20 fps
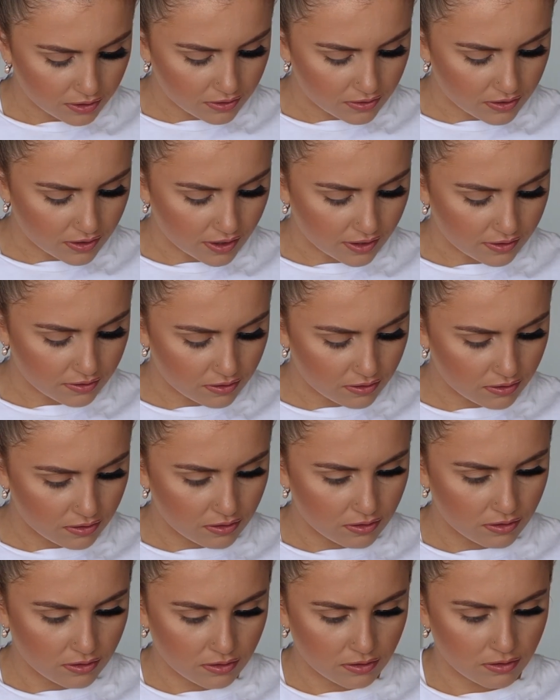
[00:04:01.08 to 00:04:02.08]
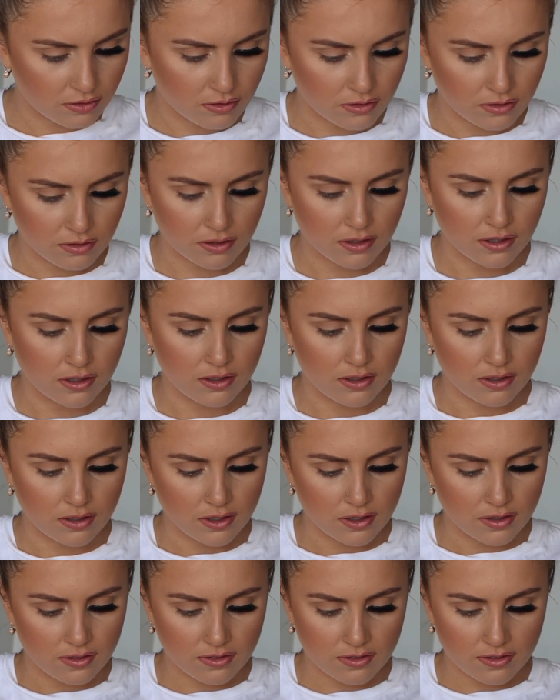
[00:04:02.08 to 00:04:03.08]
It says,
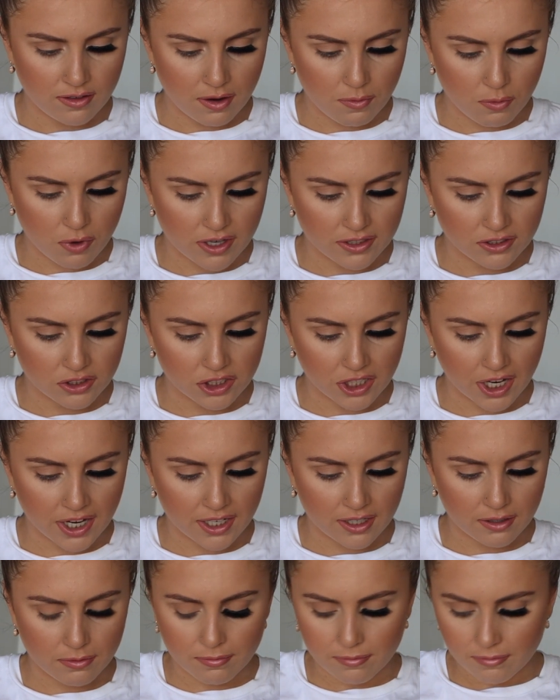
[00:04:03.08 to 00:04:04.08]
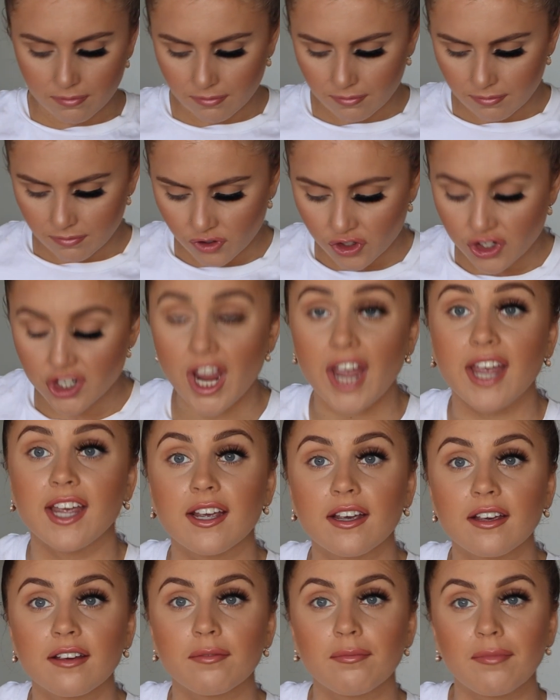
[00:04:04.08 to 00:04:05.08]
step 1,
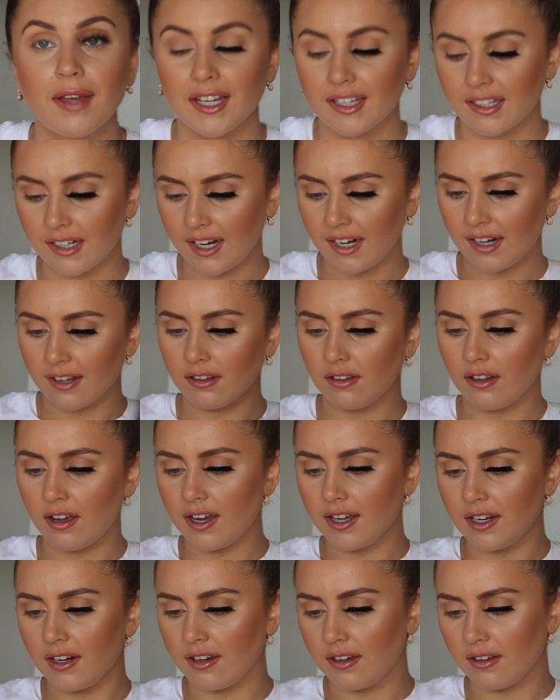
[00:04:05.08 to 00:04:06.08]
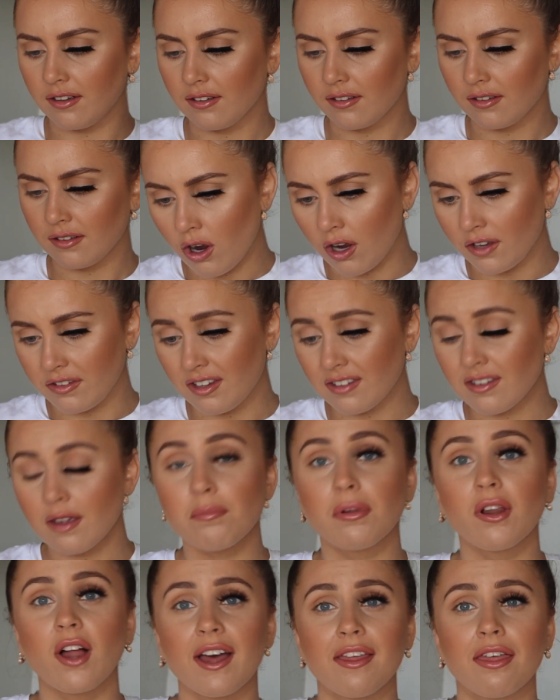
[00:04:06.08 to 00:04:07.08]
shake magnetic liner. Oh, it says
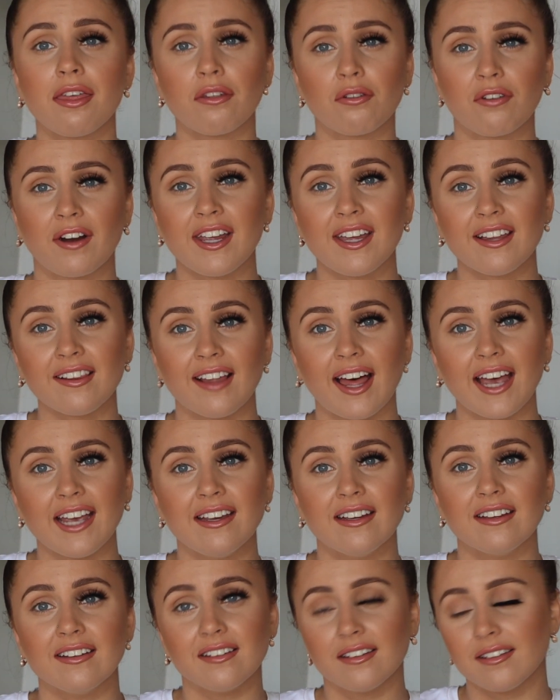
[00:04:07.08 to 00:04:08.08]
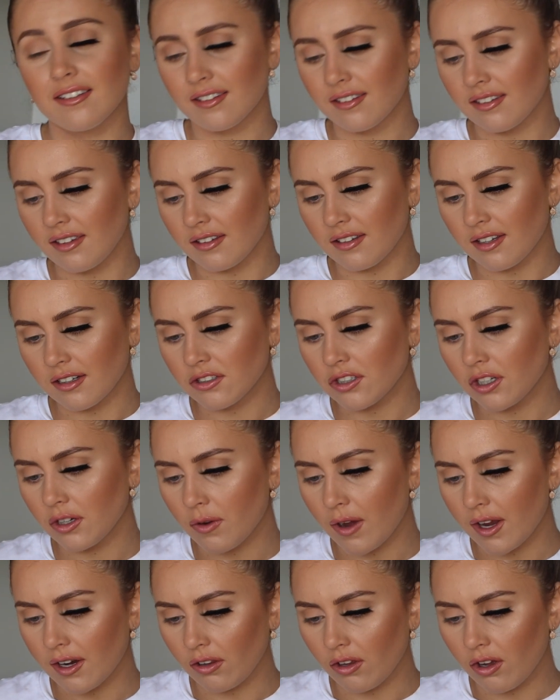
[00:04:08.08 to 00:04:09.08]
apply 3 layers. That's actually
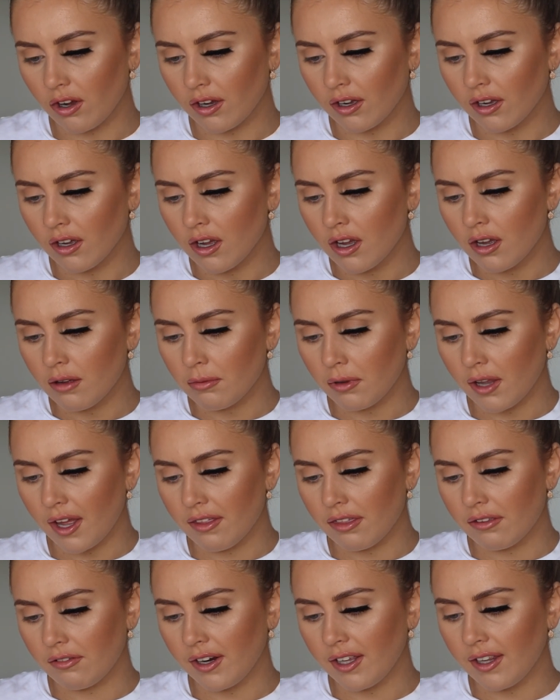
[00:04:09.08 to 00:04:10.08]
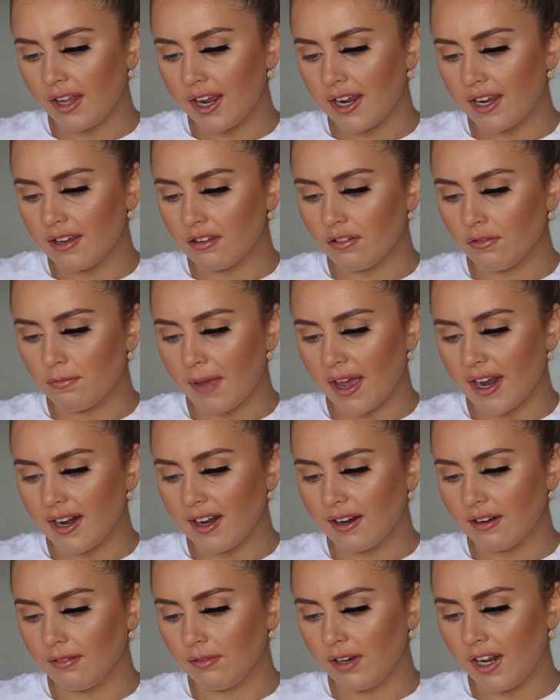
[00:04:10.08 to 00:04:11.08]
quite a lot. Apply 3 layers of
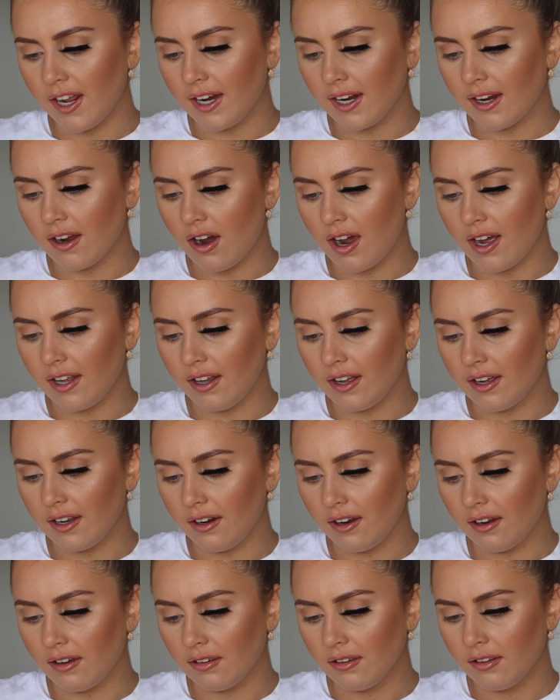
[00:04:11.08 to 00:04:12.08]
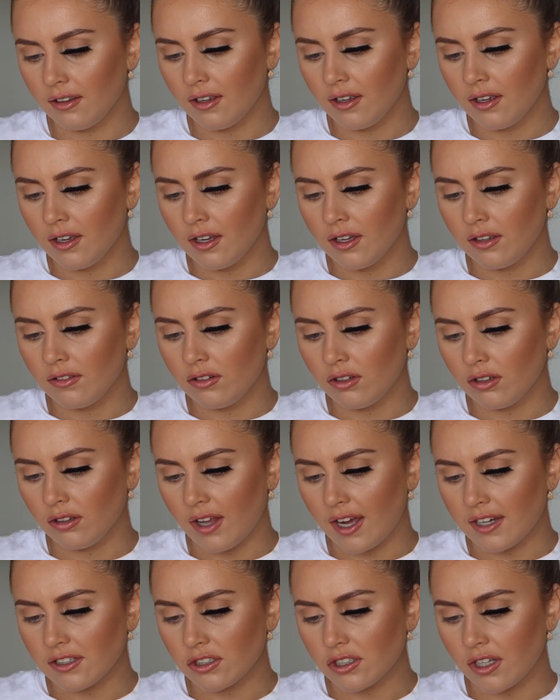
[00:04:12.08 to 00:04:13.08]
magnetic eyeliner to
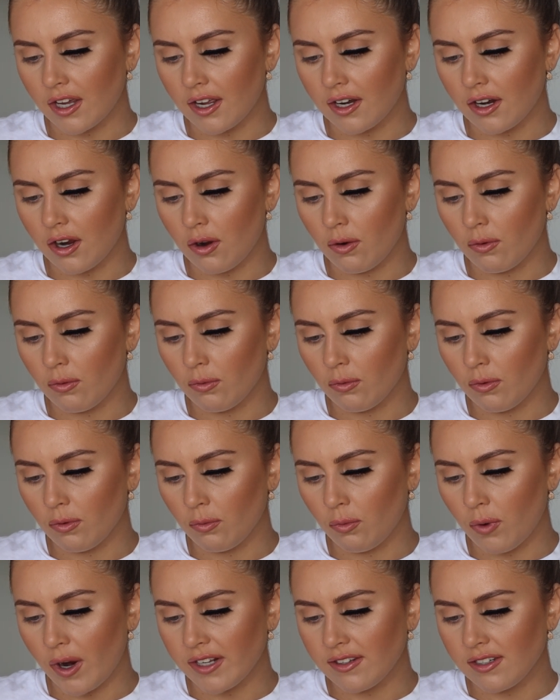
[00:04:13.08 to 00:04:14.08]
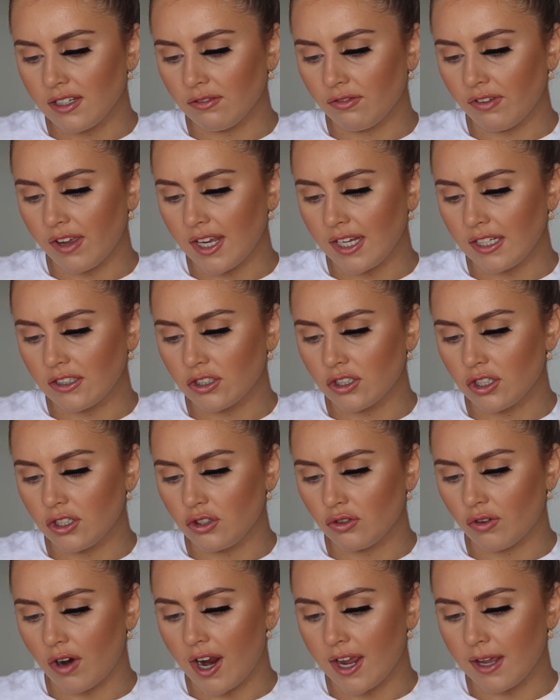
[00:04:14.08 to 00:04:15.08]
lash line, waiting for each to
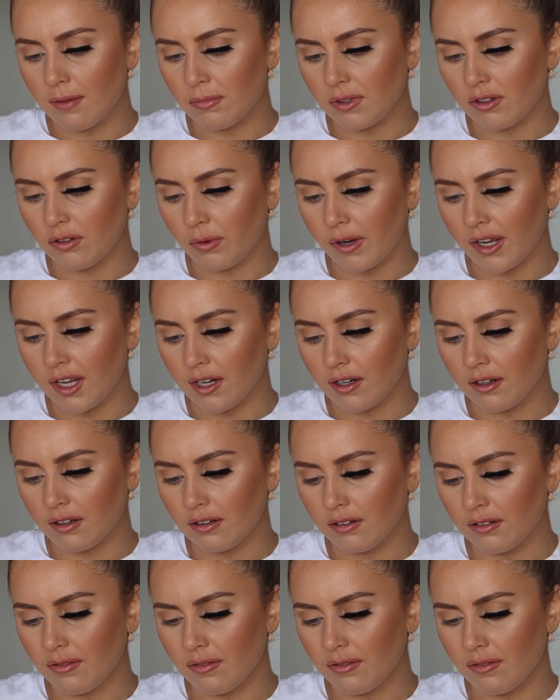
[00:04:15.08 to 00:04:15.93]
dry in between.